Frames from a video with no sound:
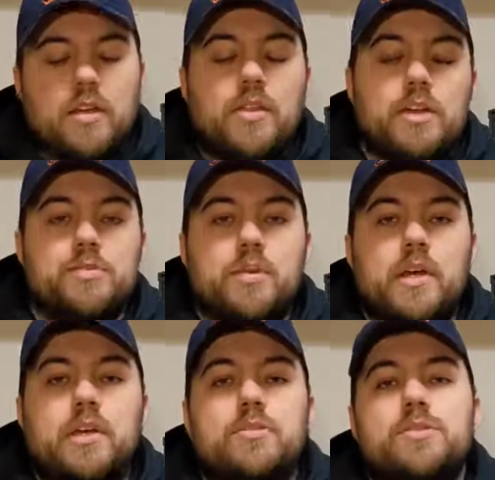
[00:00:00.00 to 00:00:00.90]
That's what I
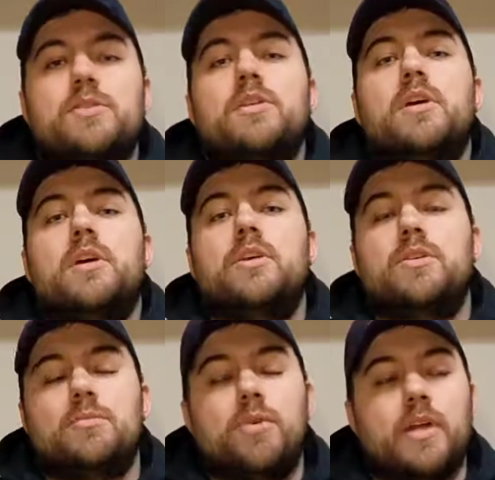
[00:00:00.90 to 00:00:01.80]
used. You
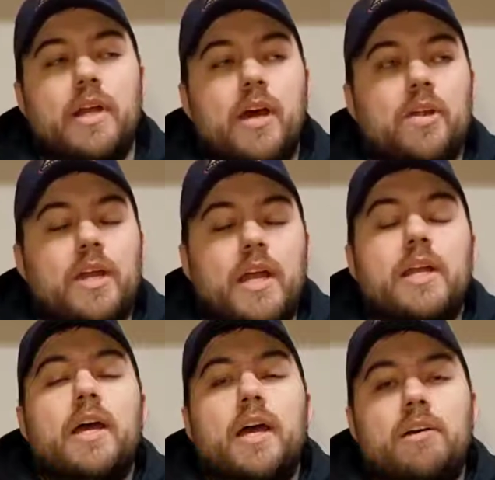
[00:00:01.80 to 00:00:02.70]
can print it out on
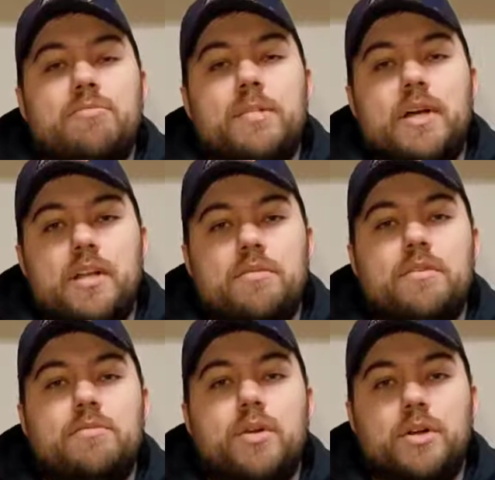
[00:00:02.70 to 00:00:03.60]
8.5 by
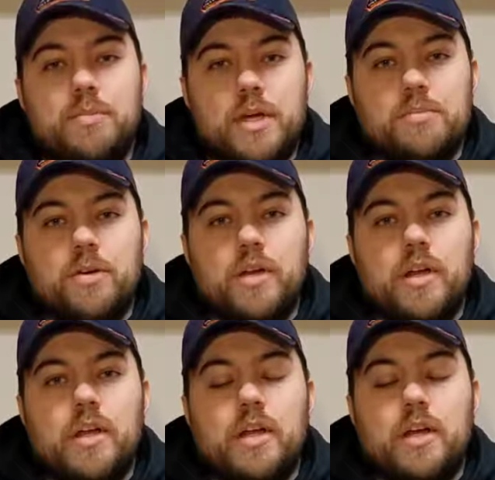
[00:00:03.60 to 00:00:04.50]
11 printer paper,
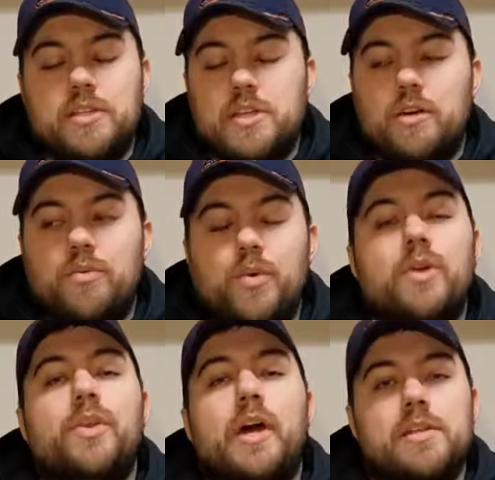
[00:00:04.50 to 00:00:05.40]
and it cuts out
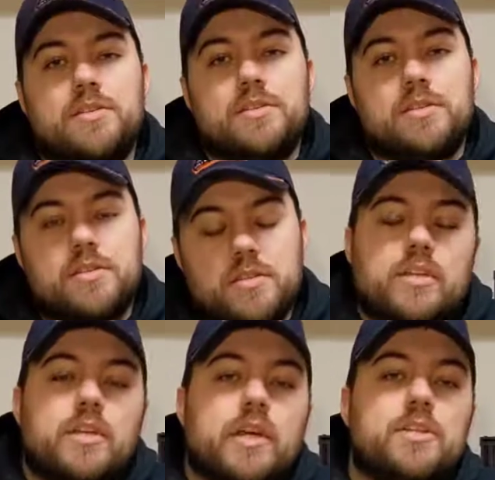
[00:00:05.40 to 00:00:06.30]
real nice.
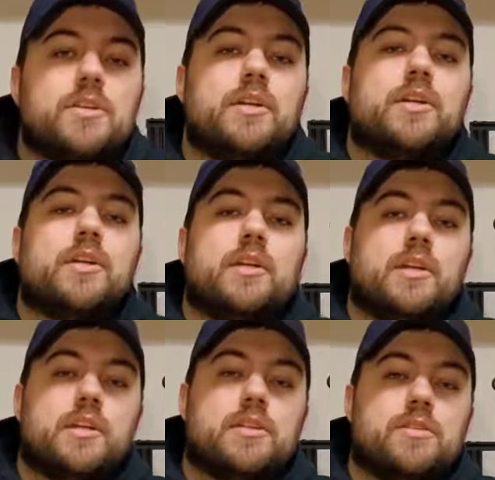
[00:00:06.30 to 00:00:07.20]
The next you're going to
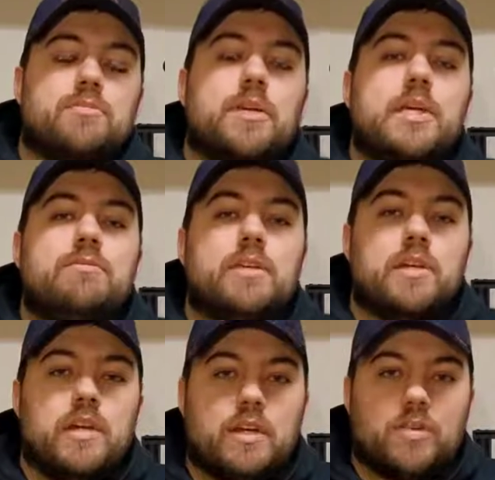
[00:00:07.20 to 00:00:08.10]
need is some
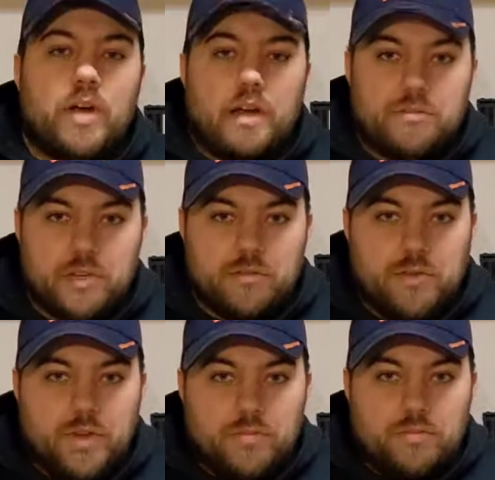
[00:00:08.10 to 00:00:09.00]
EVA crafting
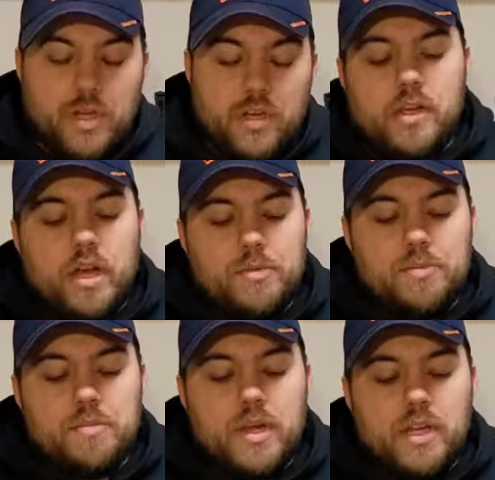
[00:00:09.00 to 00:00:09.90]
foam. They come
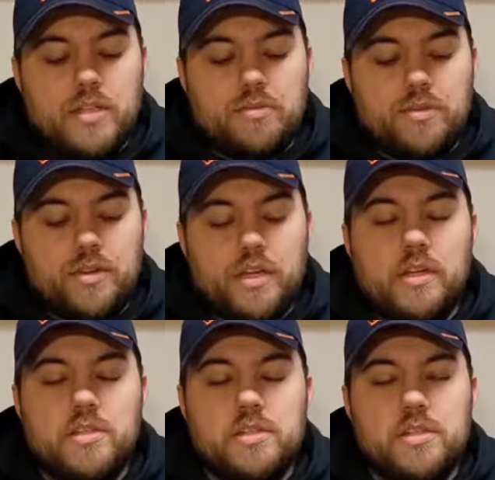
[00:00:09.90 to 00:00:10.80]
in many different
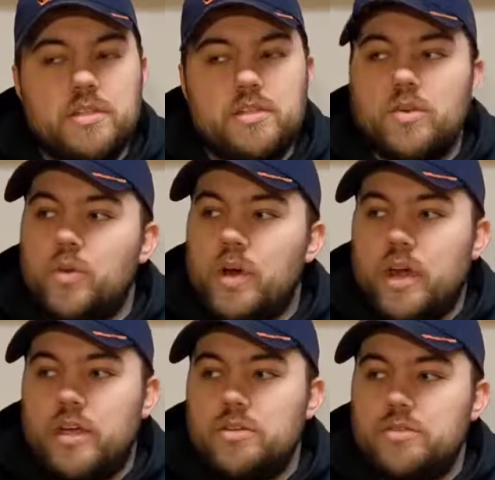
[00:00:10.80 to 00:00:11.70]
thicknesses. The one
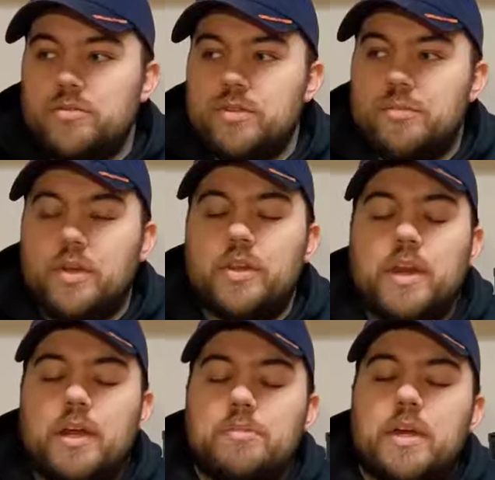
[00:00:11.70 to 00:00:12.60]
I used for the build that
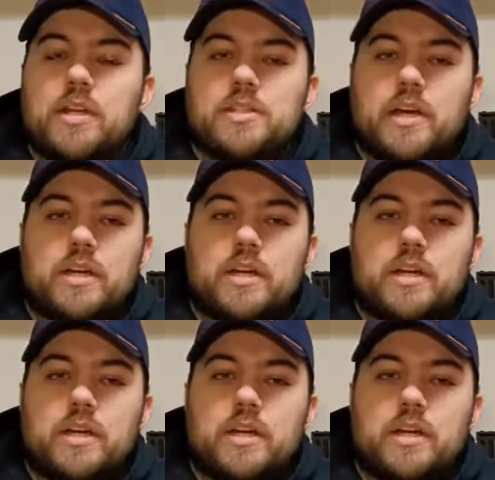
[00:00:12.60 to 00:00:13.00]
I made is